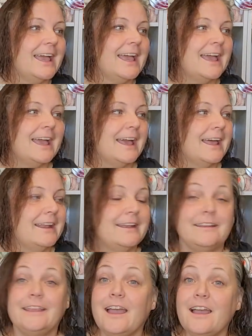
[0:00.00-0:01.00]
And
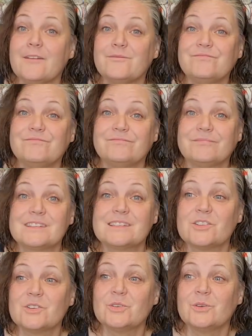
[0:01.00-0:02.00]
yeah,
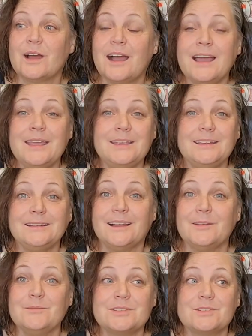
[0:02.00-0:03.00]
so
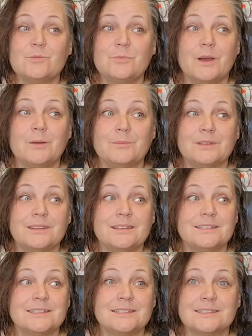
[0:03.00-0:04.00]
I'm so pumped.
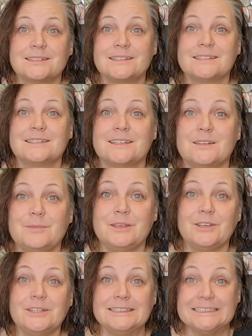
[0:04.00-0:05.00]
This is going to be
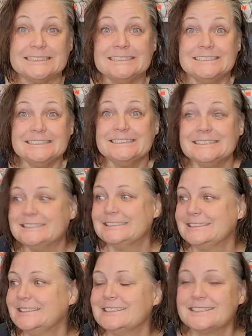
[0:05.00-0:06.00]
good.
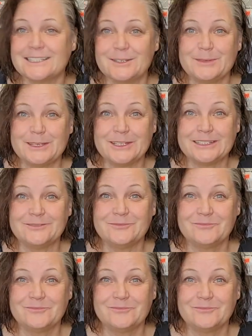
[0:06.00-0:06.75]
This is going to be good.